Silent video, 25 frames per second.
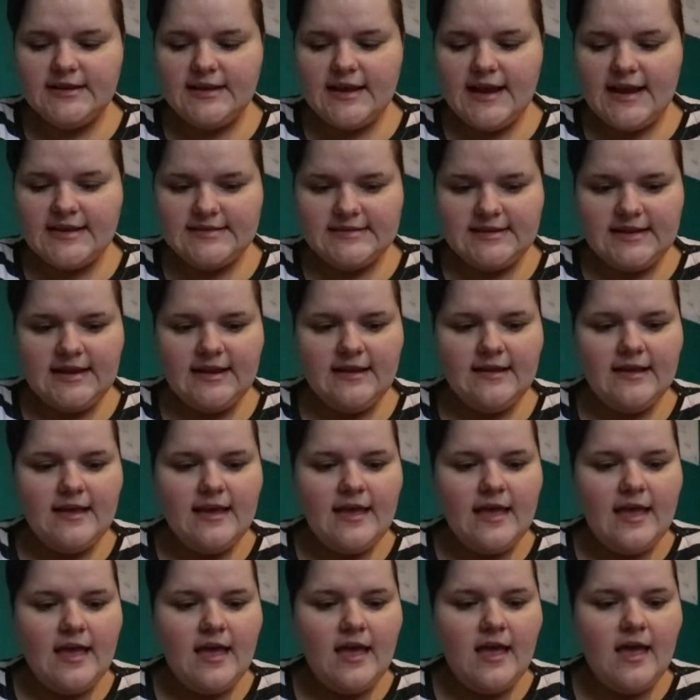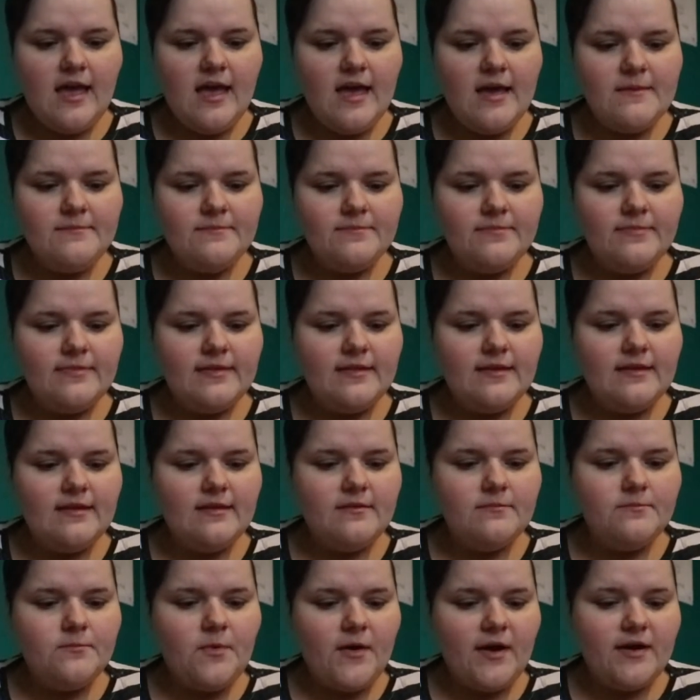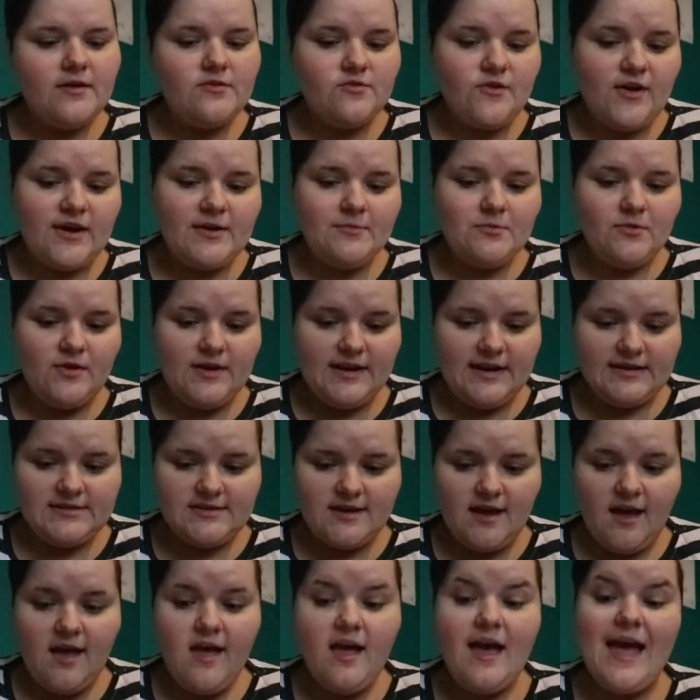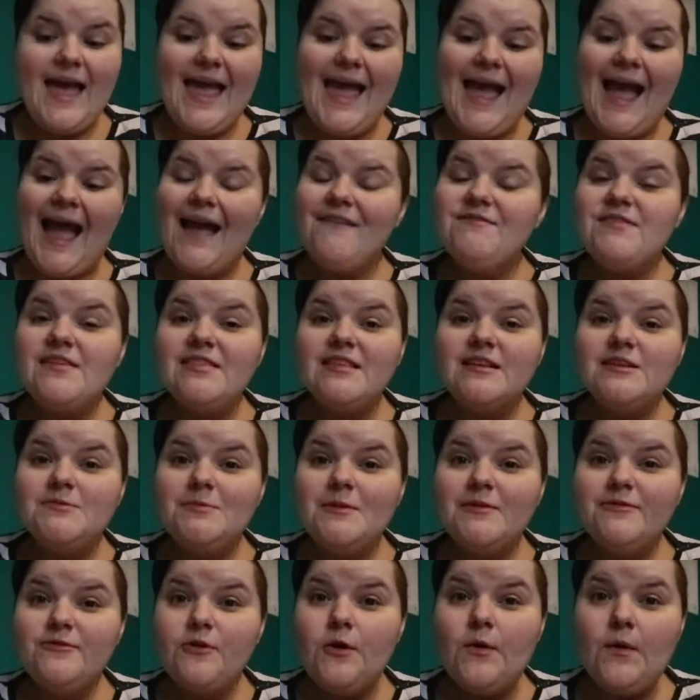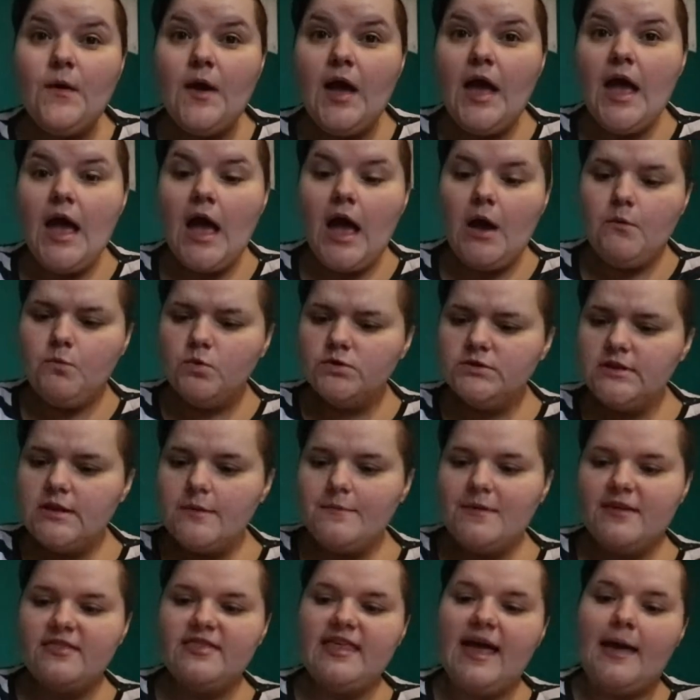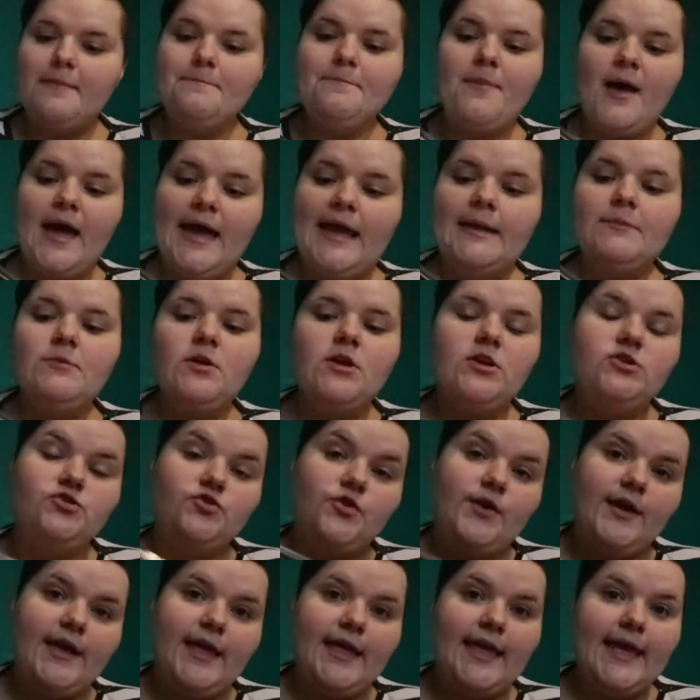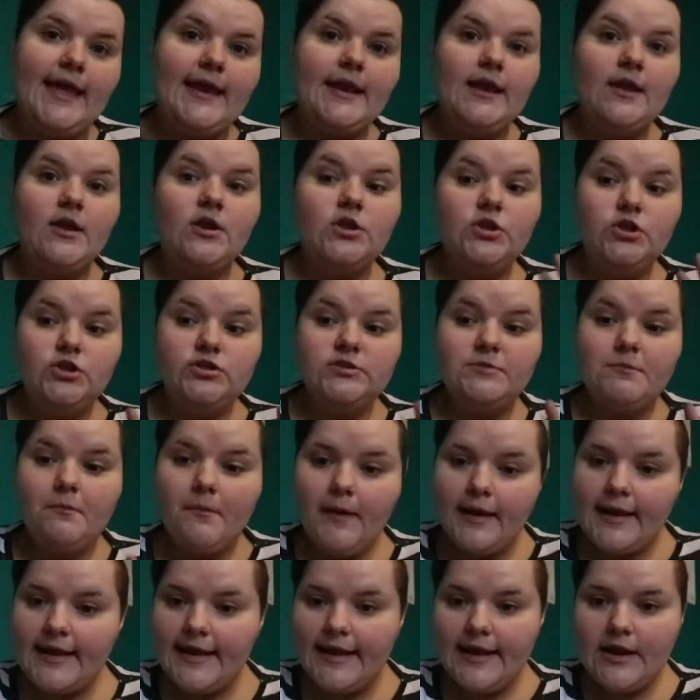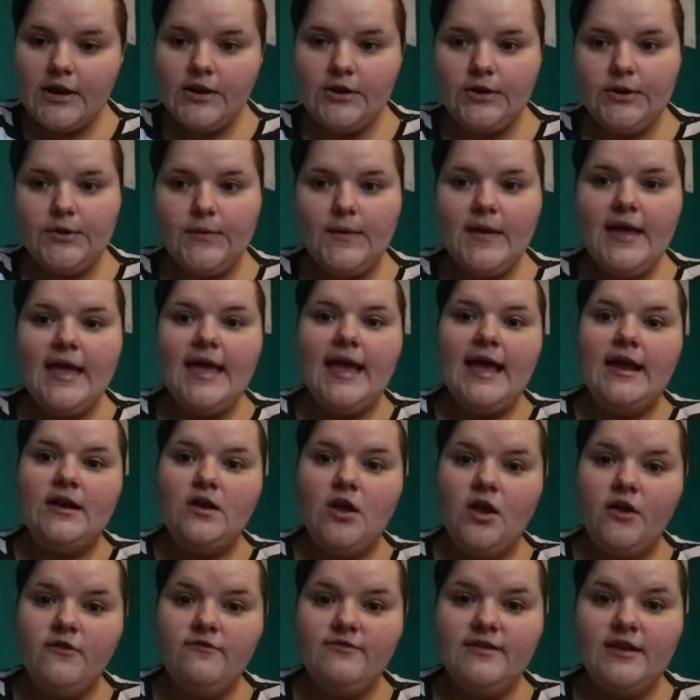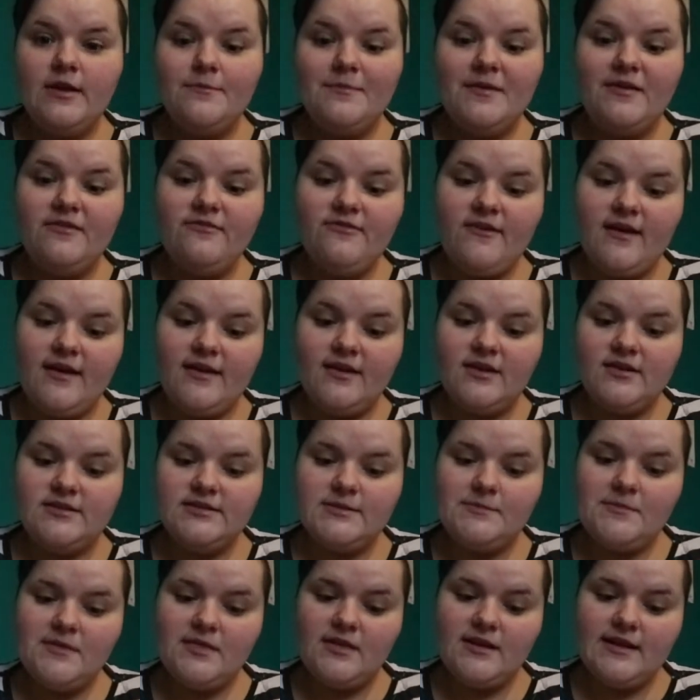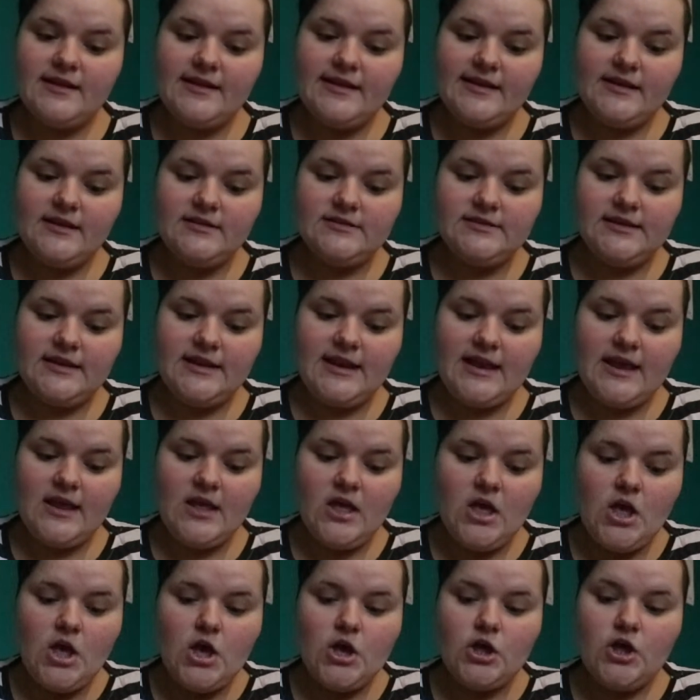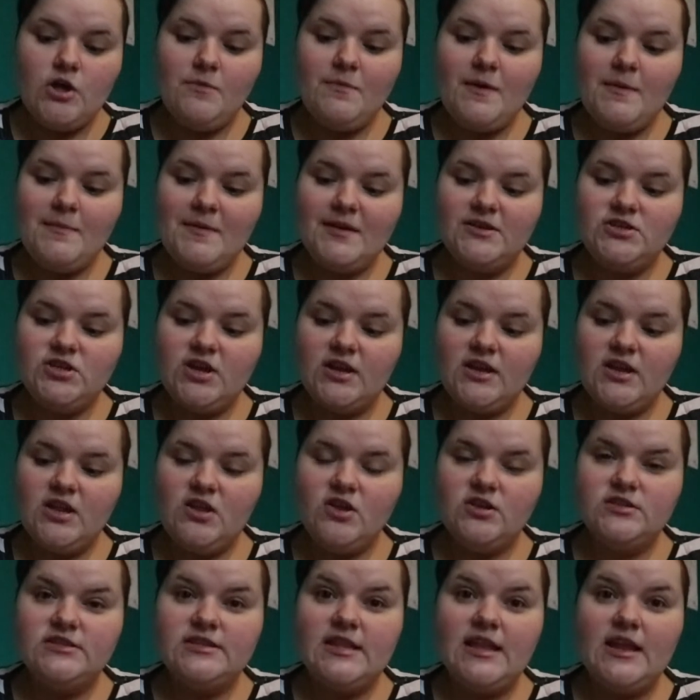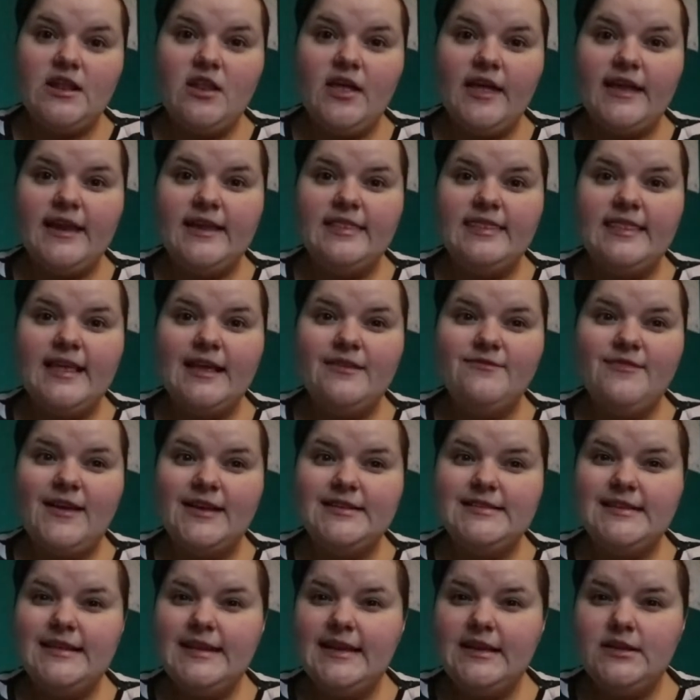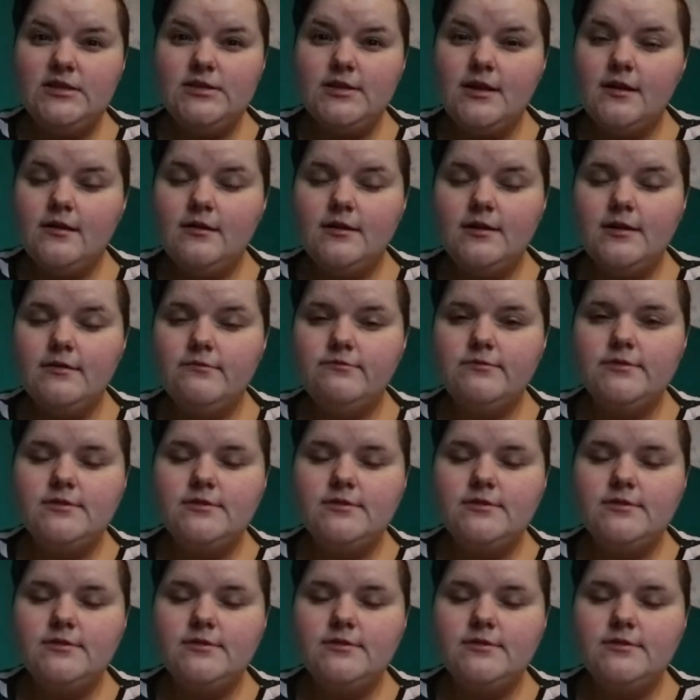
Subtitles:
Edit biodegradable glitter. I have had this before. I wasn't a big fan, but I am going to try it again. I'm going to use some of my glitter glue, and hopefully it'll be fine, because some of the glitters in here could be a bit chunky because they're like in that Vaseline sort of